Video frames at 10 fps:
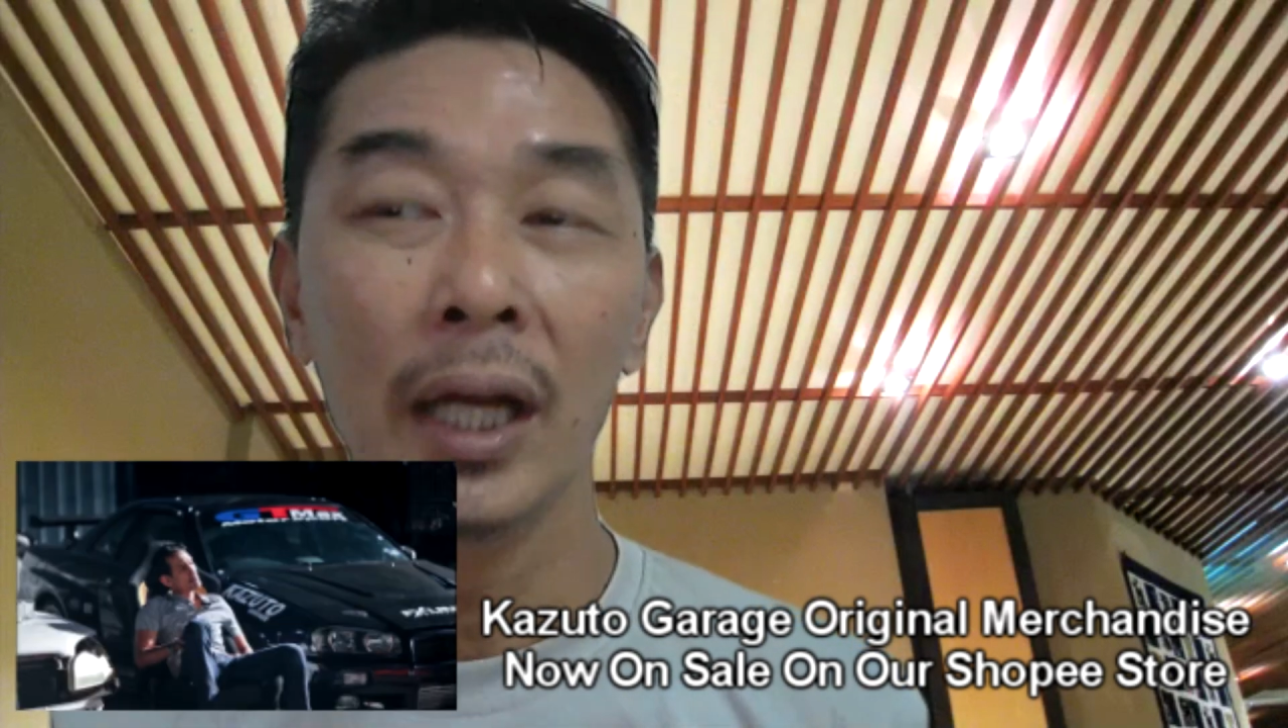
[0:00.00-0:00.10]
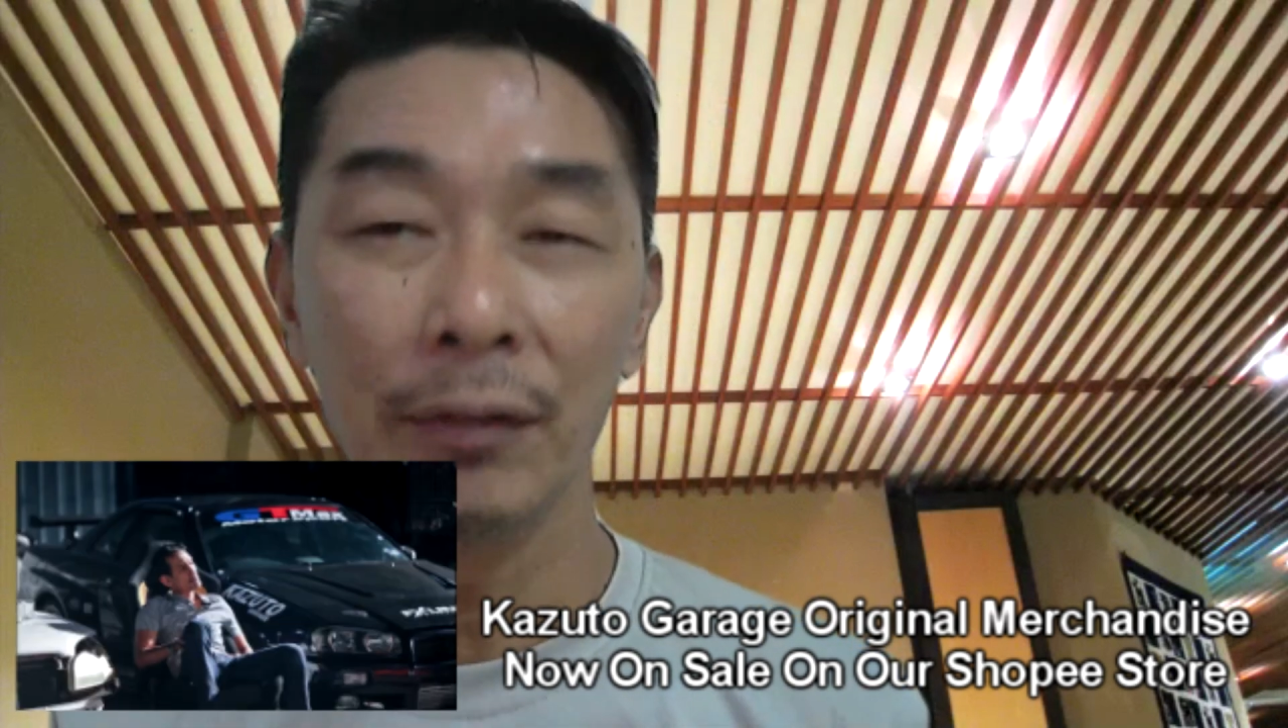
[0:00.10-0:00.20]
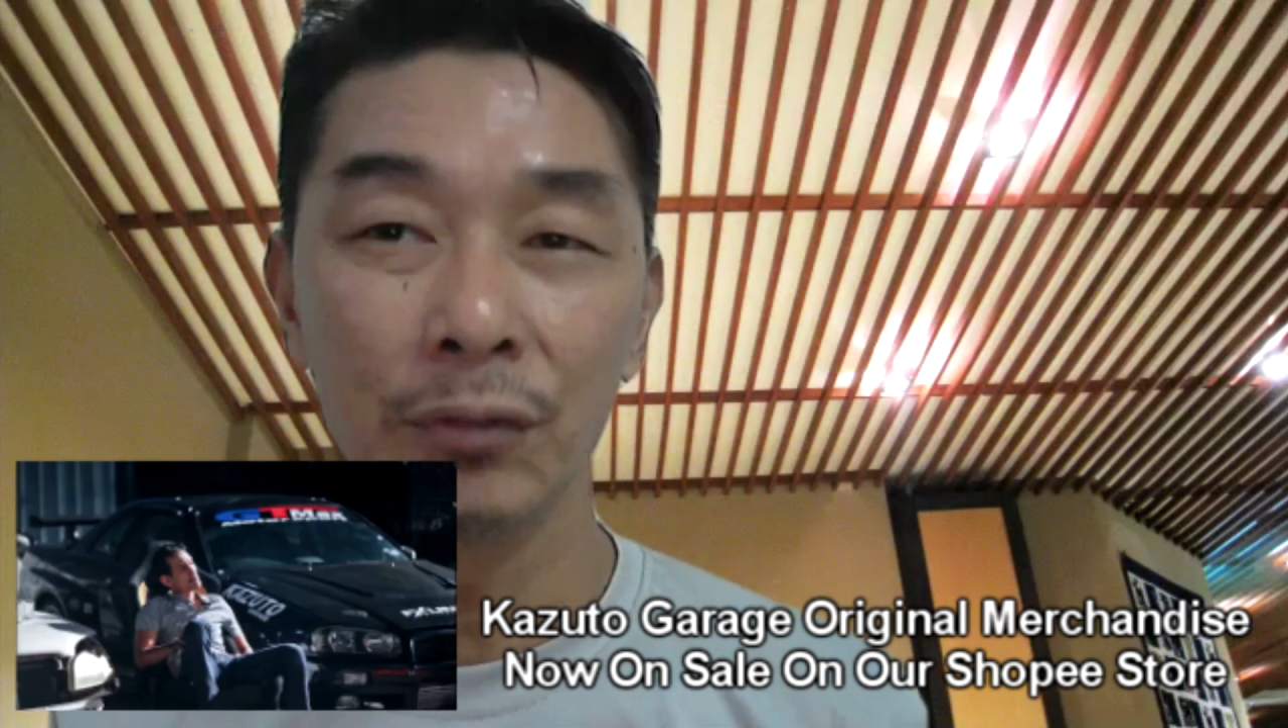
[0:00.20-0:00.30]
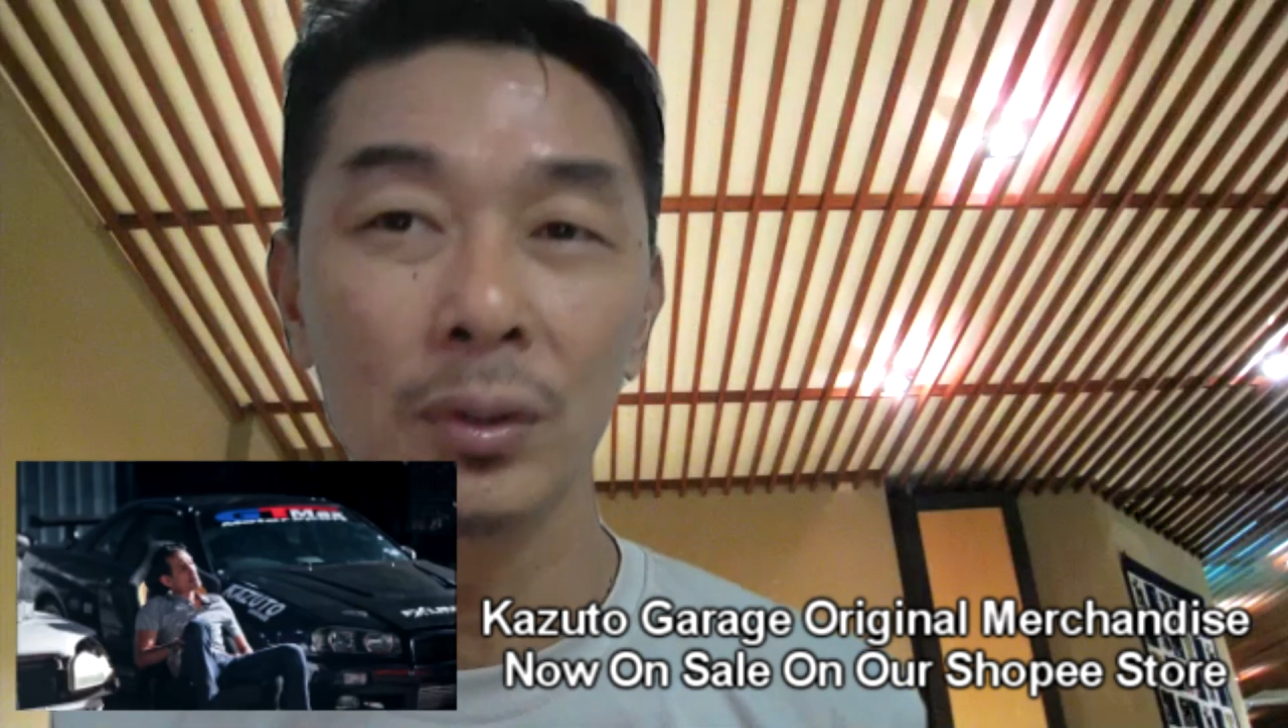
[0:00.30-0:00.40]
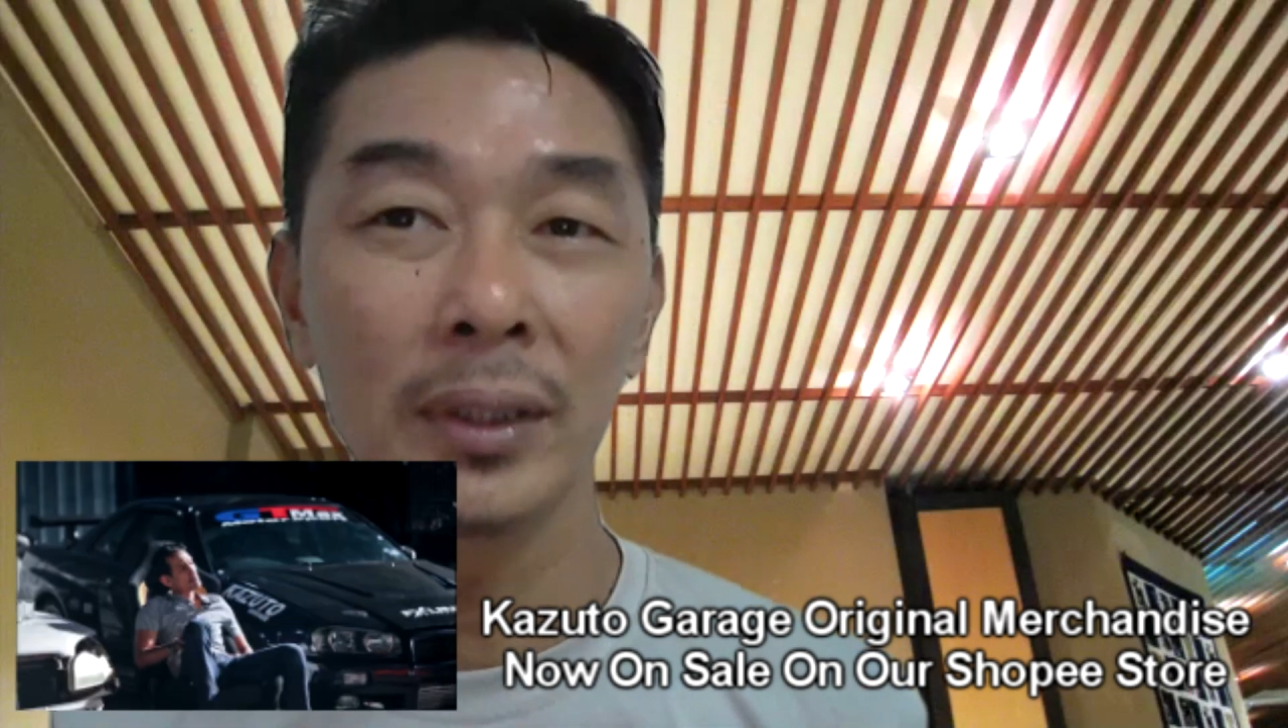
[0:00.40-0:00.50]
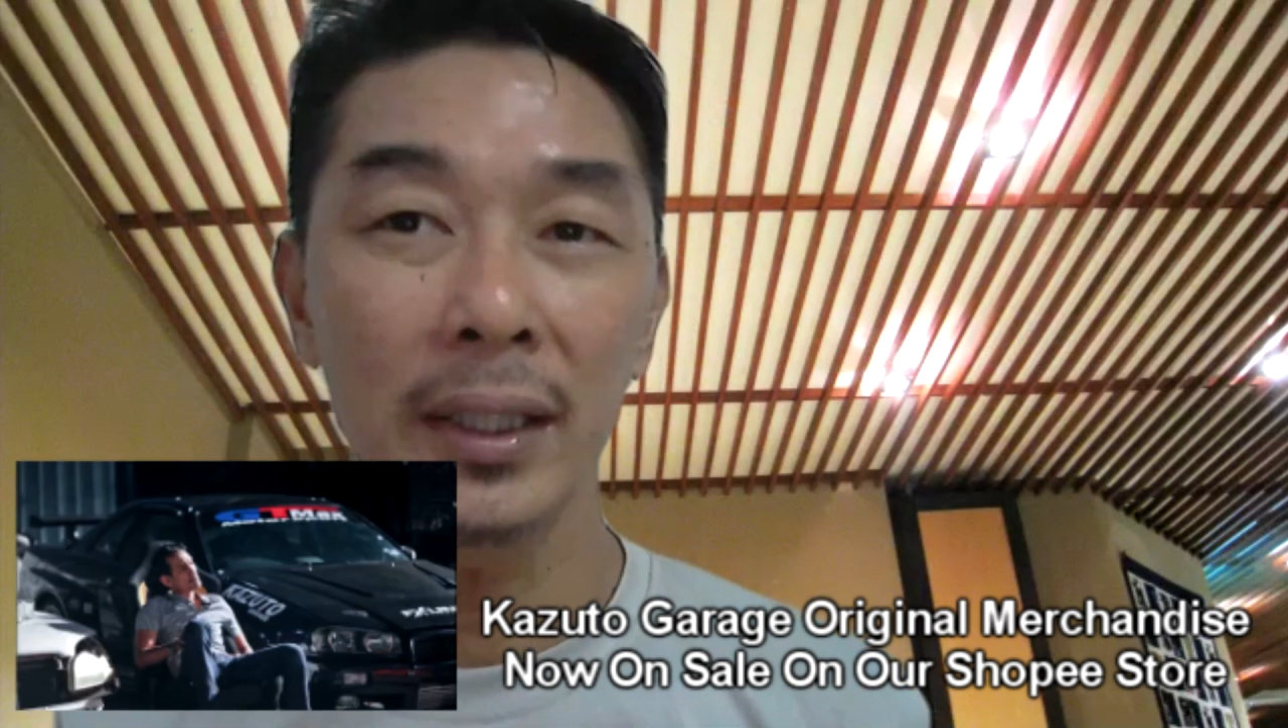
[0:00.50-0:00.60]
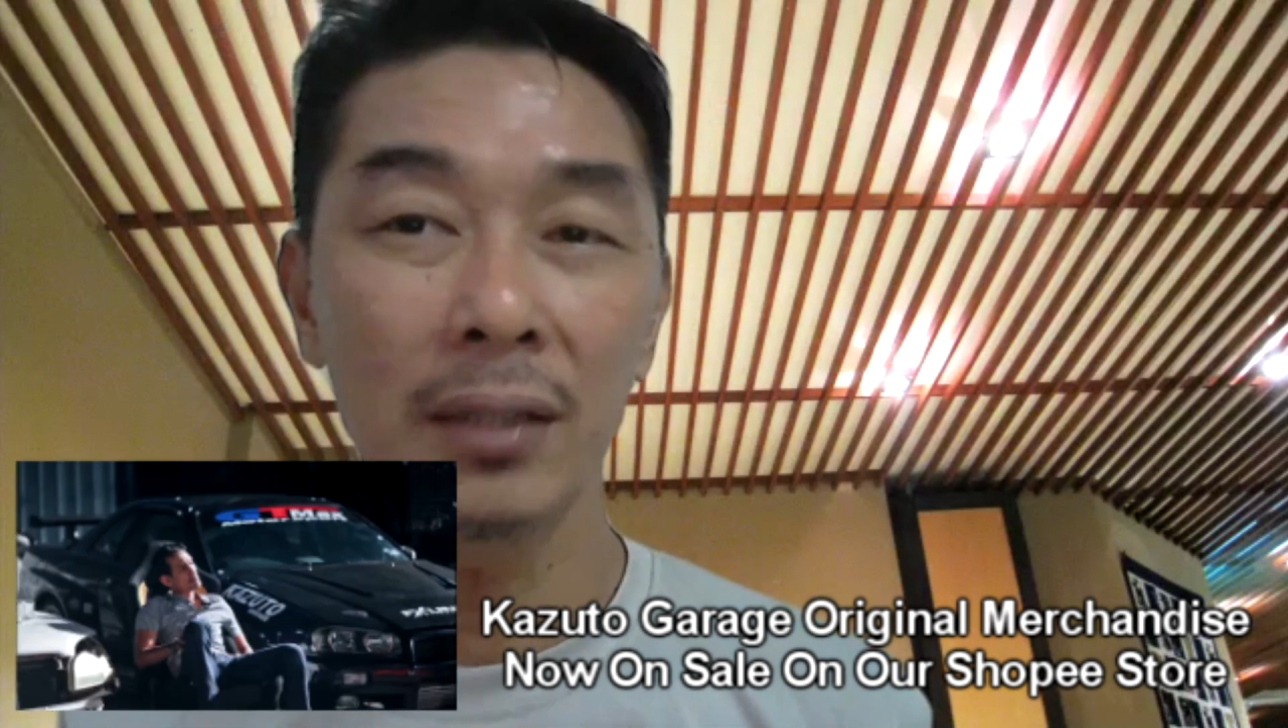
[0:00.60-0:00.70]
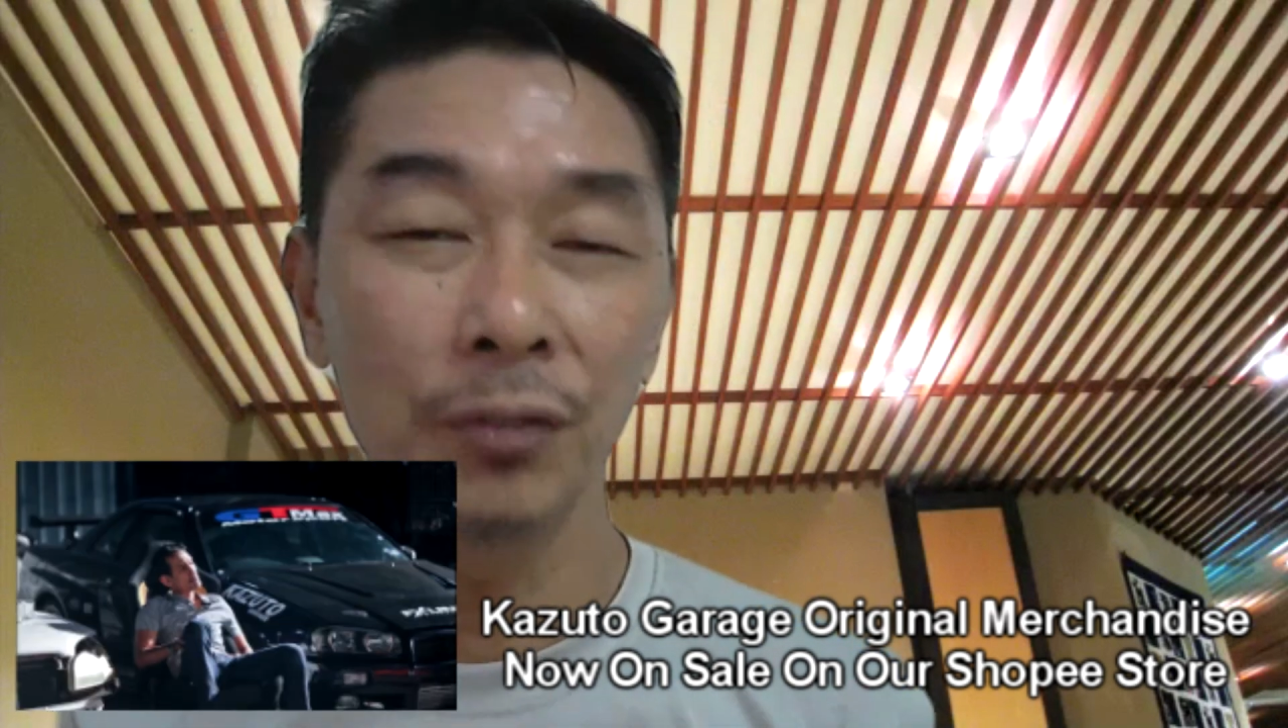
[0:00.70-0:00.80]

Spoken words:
have to take